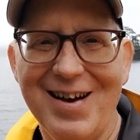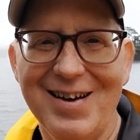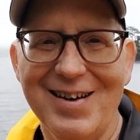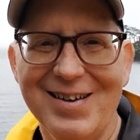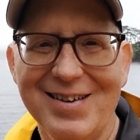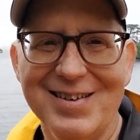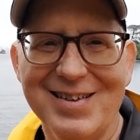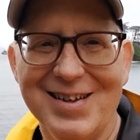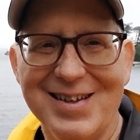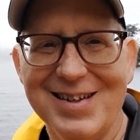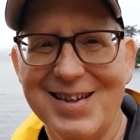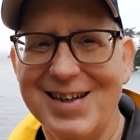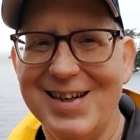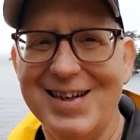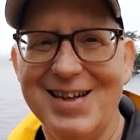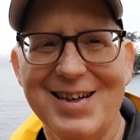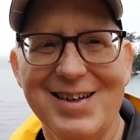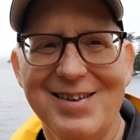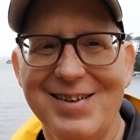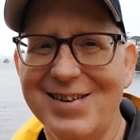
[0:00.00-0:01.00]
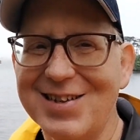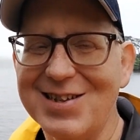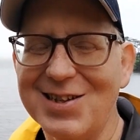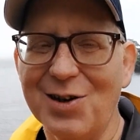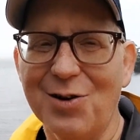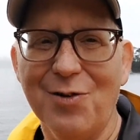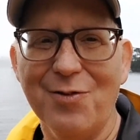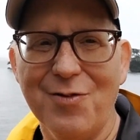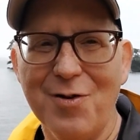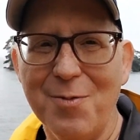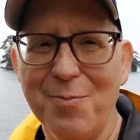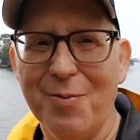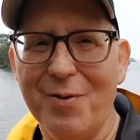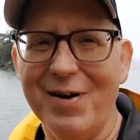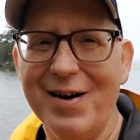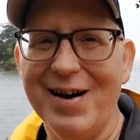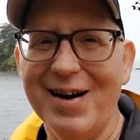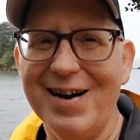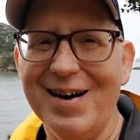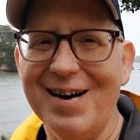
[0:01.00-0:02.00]
Hey, still walking the
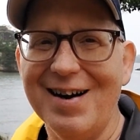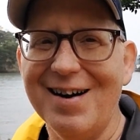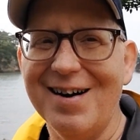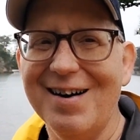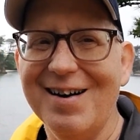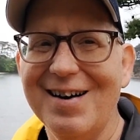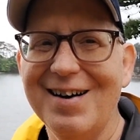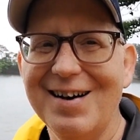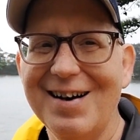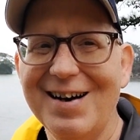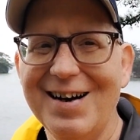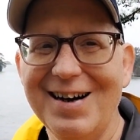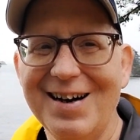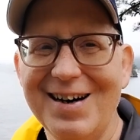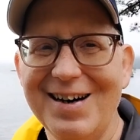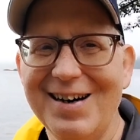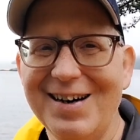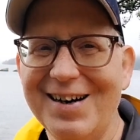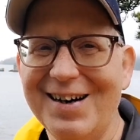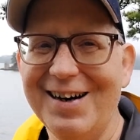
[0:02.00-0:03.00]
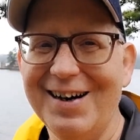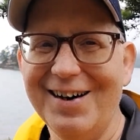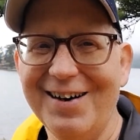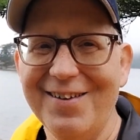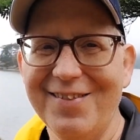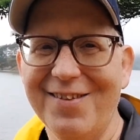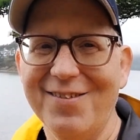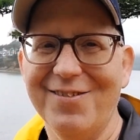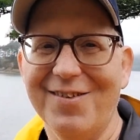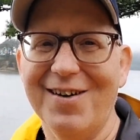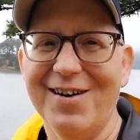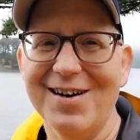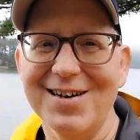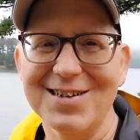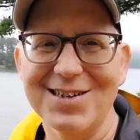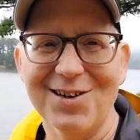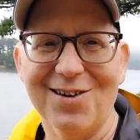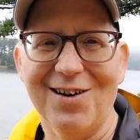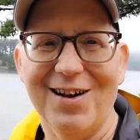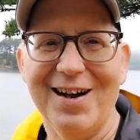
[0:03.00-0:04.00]
island, found another really cool
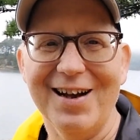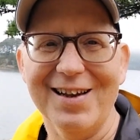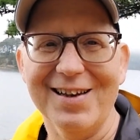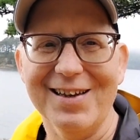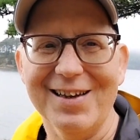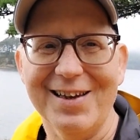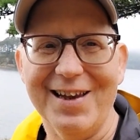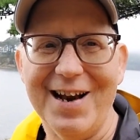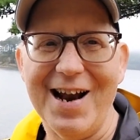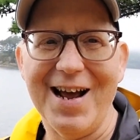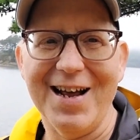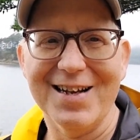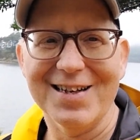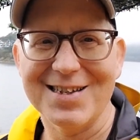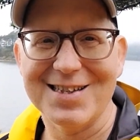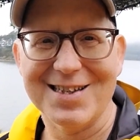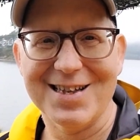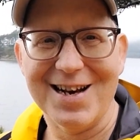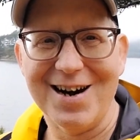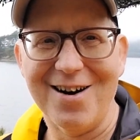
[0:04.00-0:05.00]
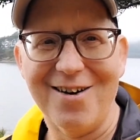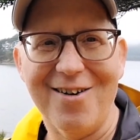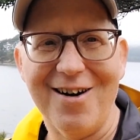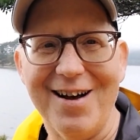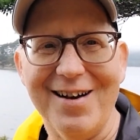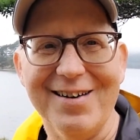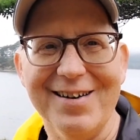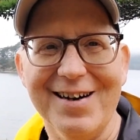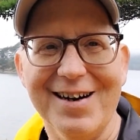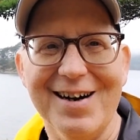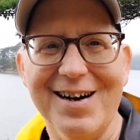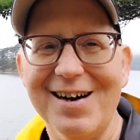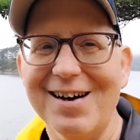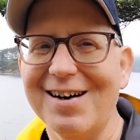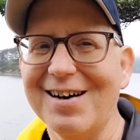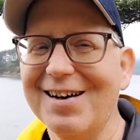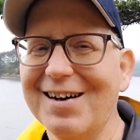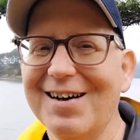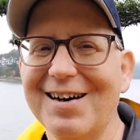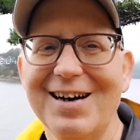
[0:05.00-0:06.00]
viewpoint. This cloud bank, there's a
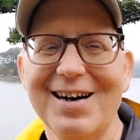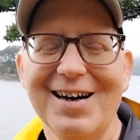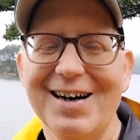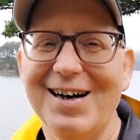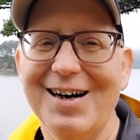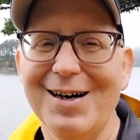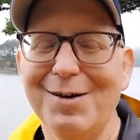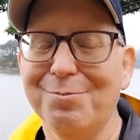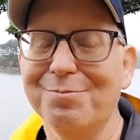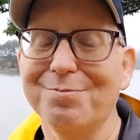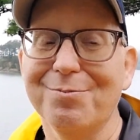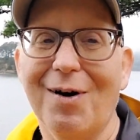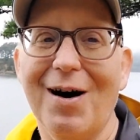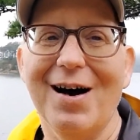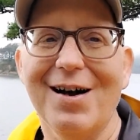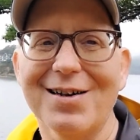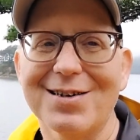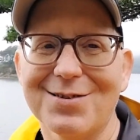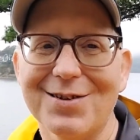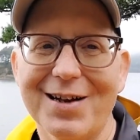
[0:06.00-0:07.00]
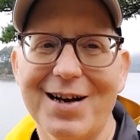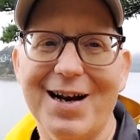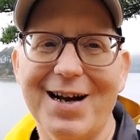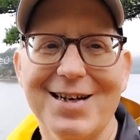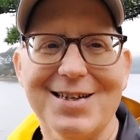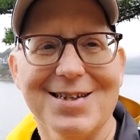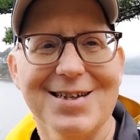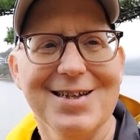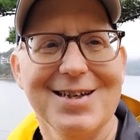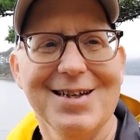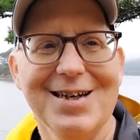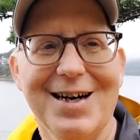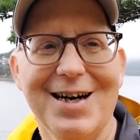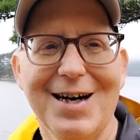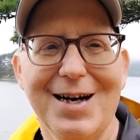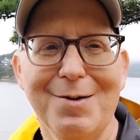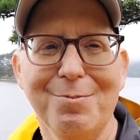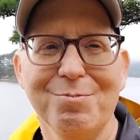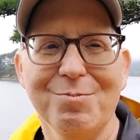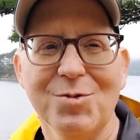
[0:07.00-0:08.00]
bunch of islands way out there. You can see
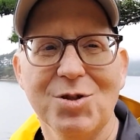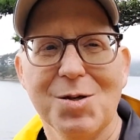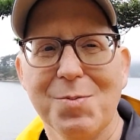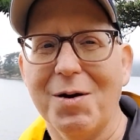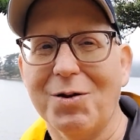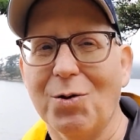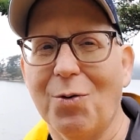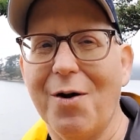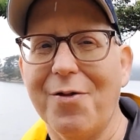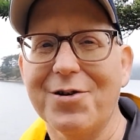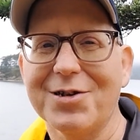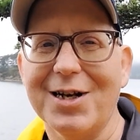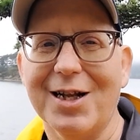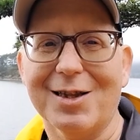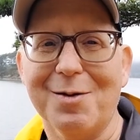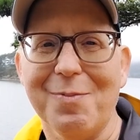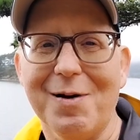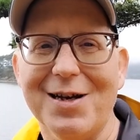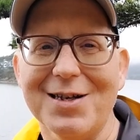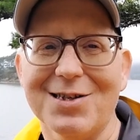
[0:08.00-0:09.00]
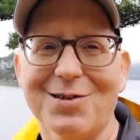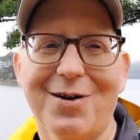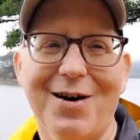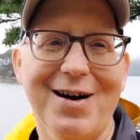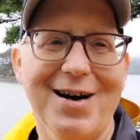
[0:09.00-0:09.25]
where the cruise ships go to.